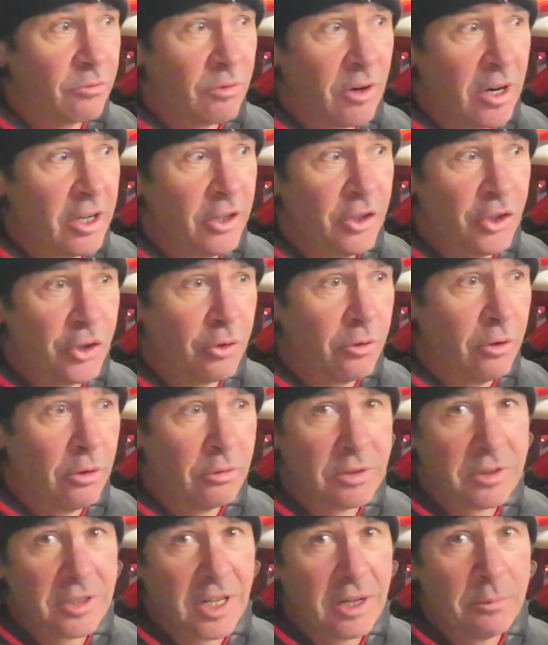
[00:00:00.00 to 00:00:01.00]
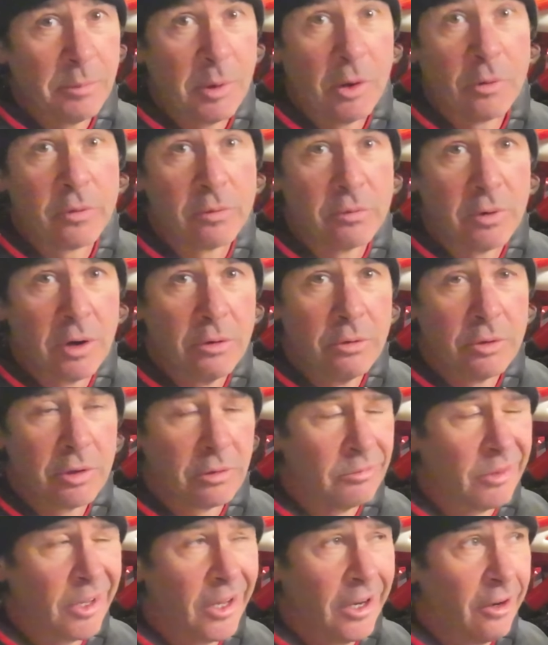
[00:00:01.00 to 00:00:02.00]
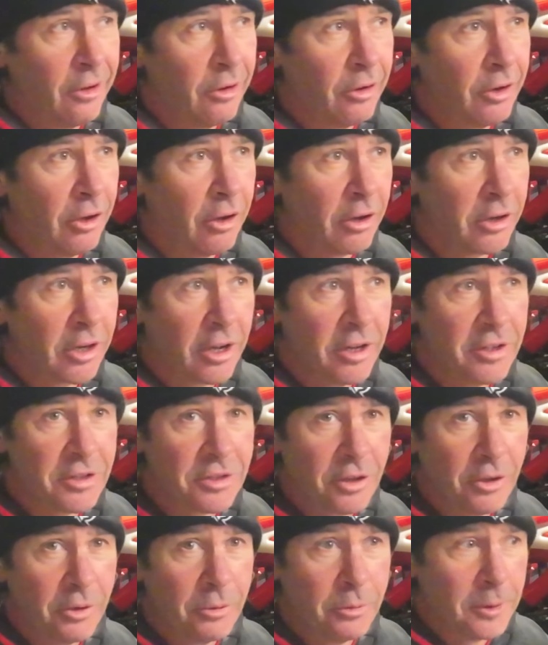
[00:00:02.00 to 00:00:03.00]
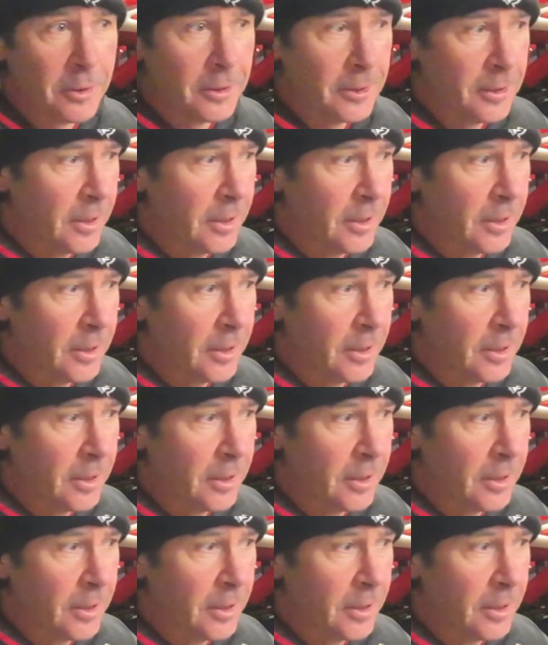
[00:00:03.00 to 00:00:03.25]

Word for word: ride enduro to take me off the road, like a lot, lot of guys do.